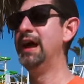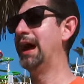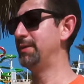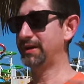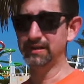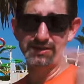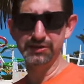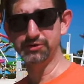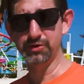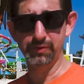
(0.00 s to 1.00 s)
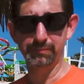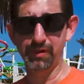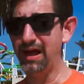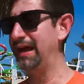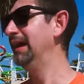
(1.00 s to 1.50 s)
I'm gonna continue to
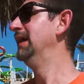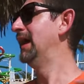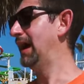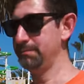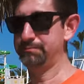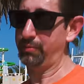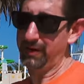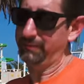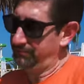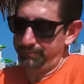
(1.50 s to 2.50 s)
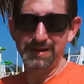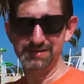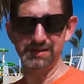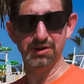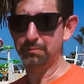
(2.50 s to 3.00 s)
reapply. I'm pretty
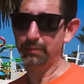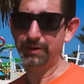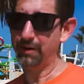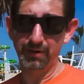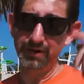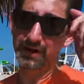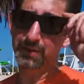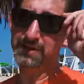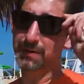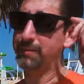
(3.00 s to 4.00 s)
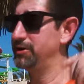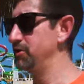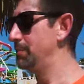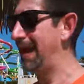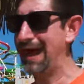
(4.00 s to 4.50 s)
pasty, so I'm probably gonna burn anyways, but I'm gonna
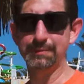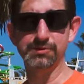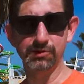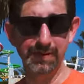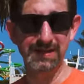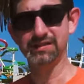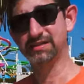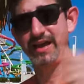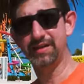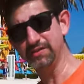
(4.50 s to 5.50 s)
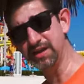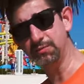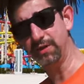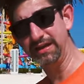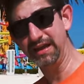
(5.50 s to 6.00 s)
do my absolute best to stay out of the
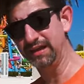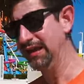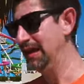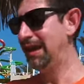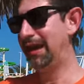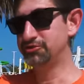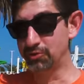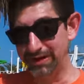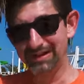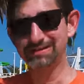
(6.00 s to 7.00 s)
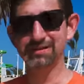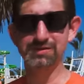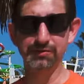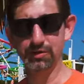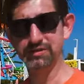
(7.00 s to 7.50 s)
sun when I can and drink
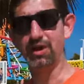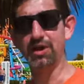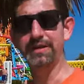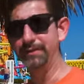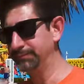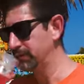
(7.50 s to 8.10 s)
tons of fluids all day.